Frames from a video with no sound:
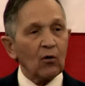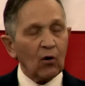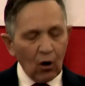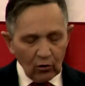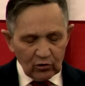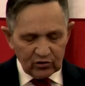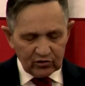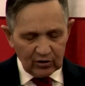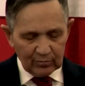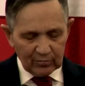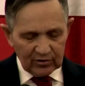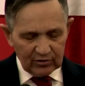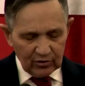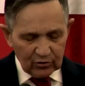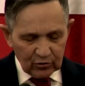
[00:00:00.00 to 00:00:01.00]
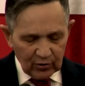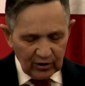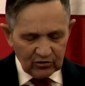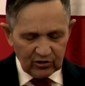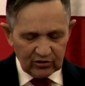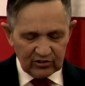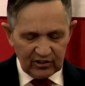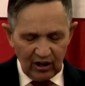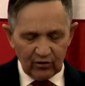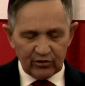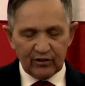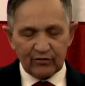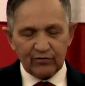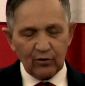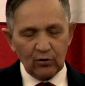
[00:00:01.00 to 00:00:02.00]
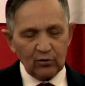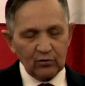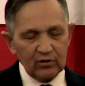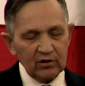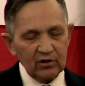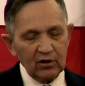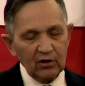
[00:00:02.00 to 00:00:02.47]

wholesome, nutritious, healthy food,